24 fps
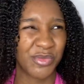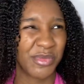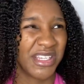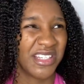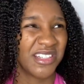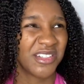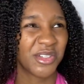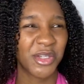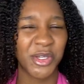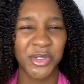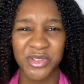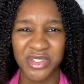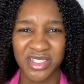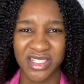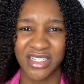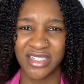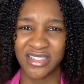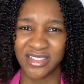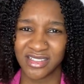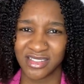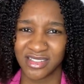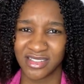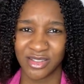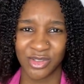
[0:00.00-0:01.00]
makes no
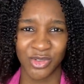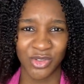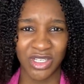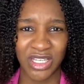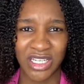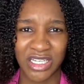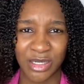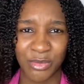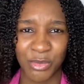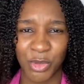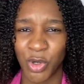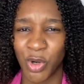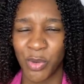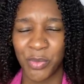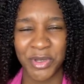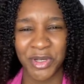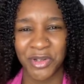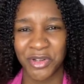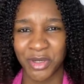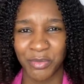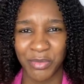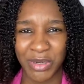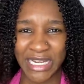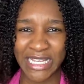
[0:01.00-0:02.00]
sense because it's not like I'm hopping
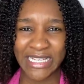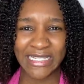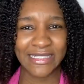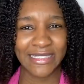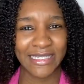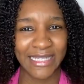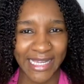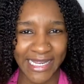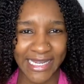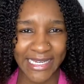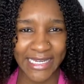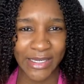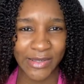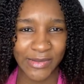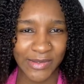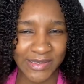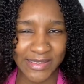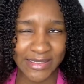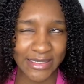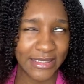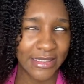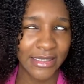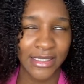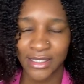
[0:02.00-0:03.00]
on a plane today now,
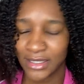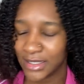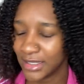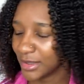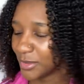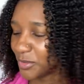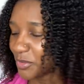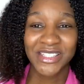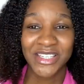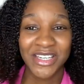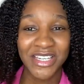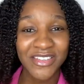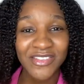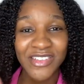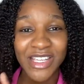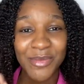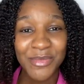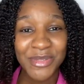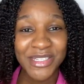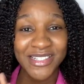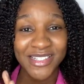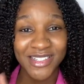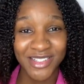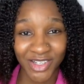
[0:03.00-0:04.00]
is it? Don't even get
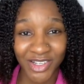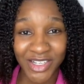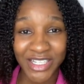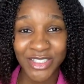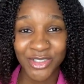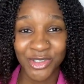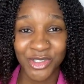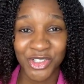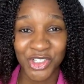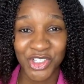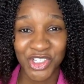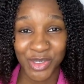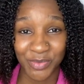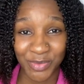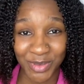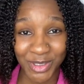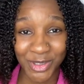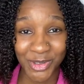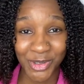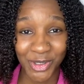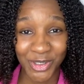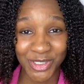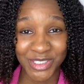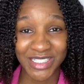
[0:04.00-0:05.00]
me started on the shipping
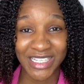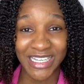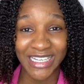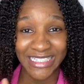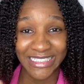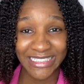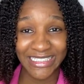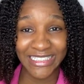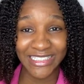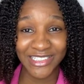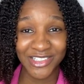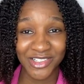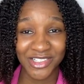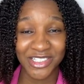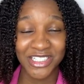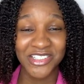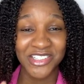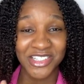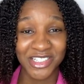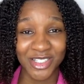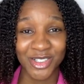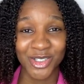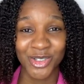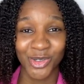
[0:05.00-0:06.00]
costs. I literally
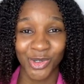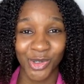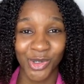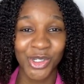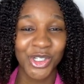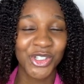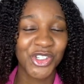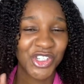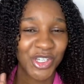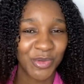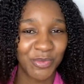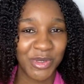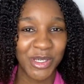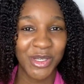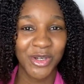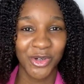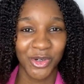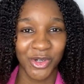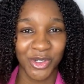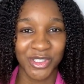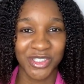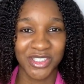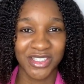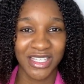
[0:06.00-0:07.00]
just saw shipping
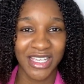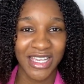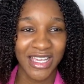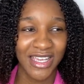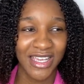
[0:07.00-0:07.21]
costs